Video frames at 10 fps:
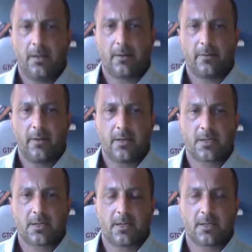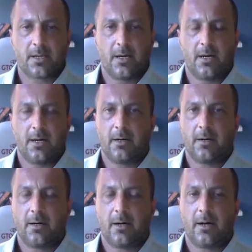this is a
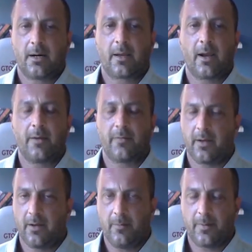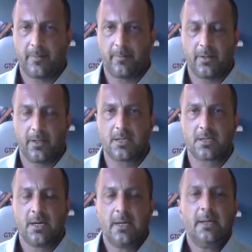cry for help,
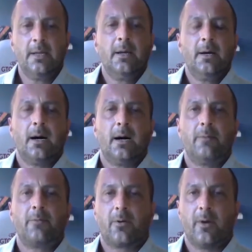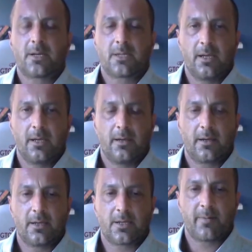please. I'm requesting
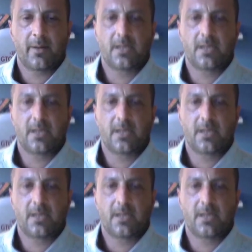Conspiracy